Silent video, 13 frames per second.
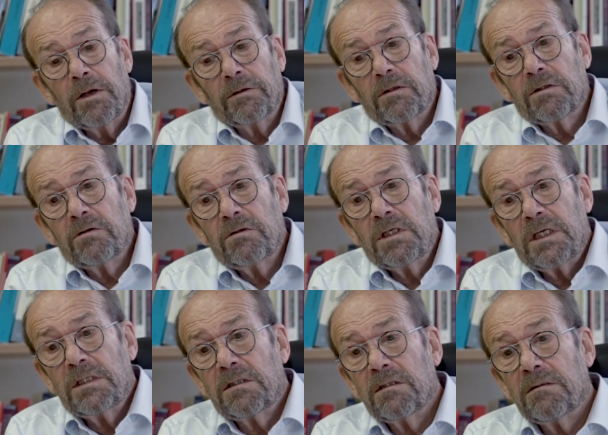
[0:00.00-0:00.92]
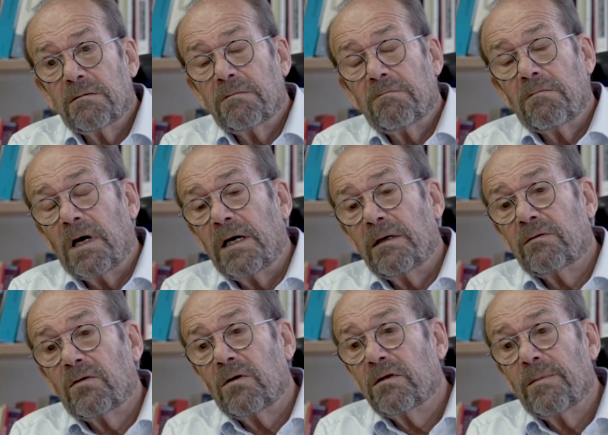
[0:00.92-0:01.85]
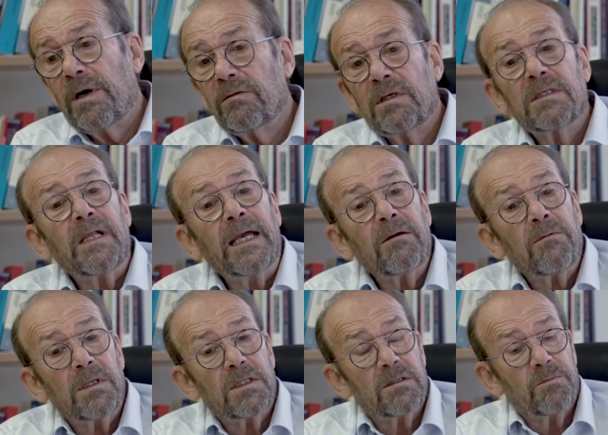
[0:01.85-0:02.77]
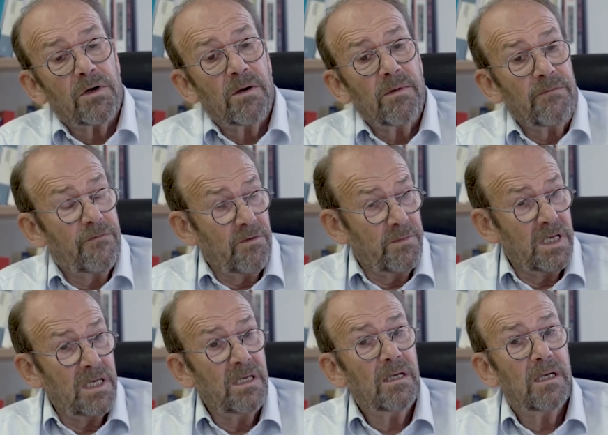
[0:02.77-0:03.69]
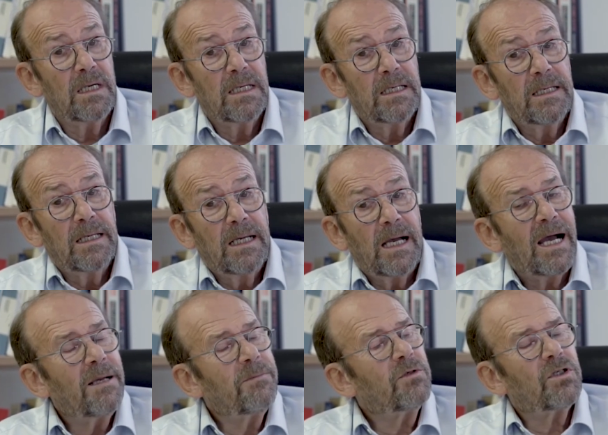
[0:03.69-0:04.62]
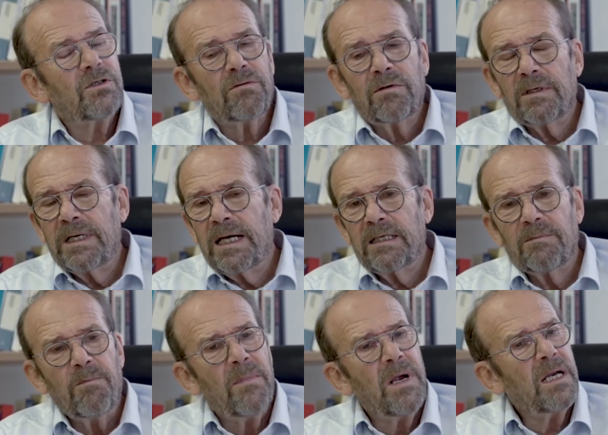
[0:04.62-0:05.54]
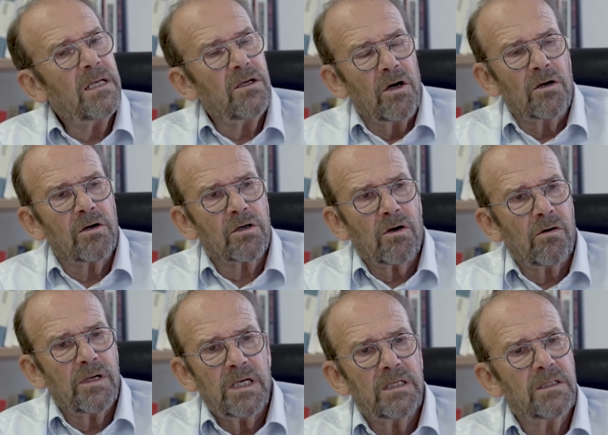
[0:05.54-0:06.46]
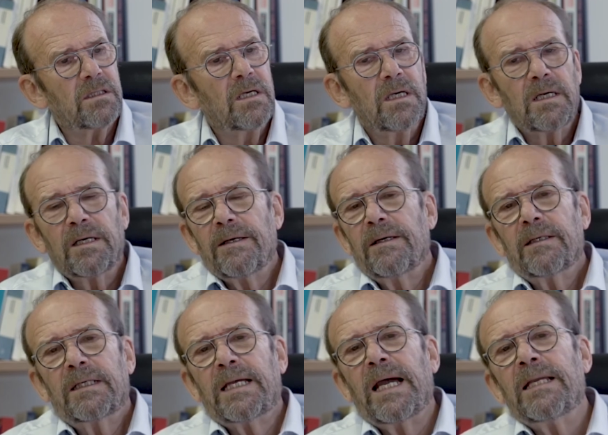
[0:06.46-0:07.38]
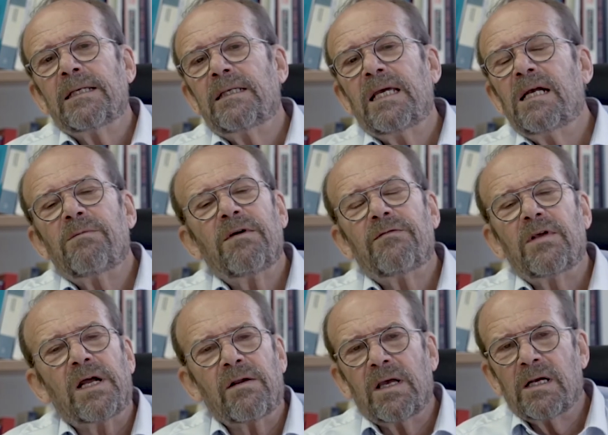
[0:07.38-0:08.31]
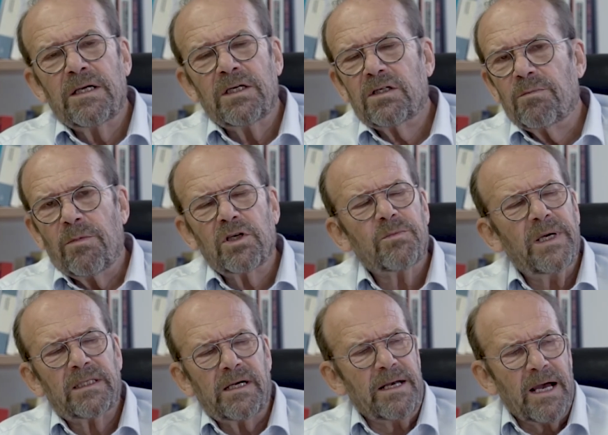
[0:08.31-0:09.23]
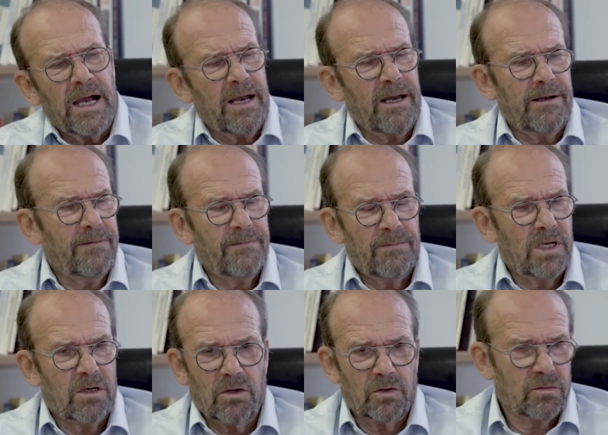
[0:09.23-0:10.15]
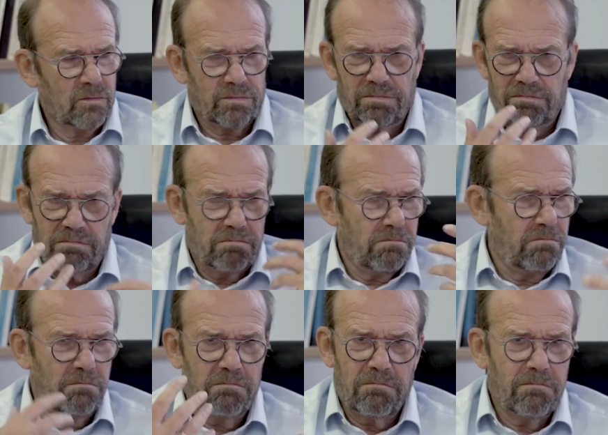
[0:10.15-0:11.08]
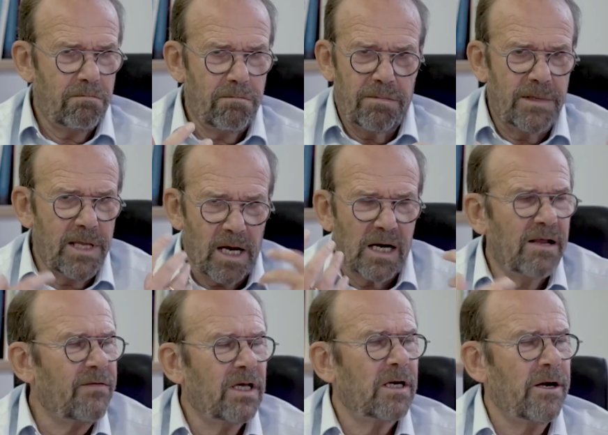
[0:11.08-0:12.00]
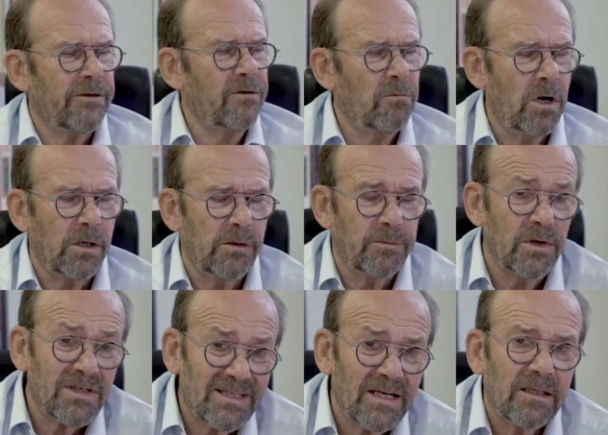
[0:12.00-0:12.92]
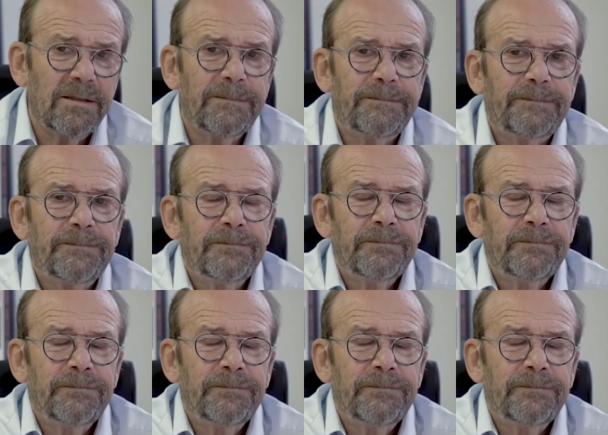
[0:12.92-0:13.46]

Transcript: Another suggestion, I thought about this language problem for me. I'm sure that many younger colleagues can deal with their English much better than I, because they are living in another world. But still,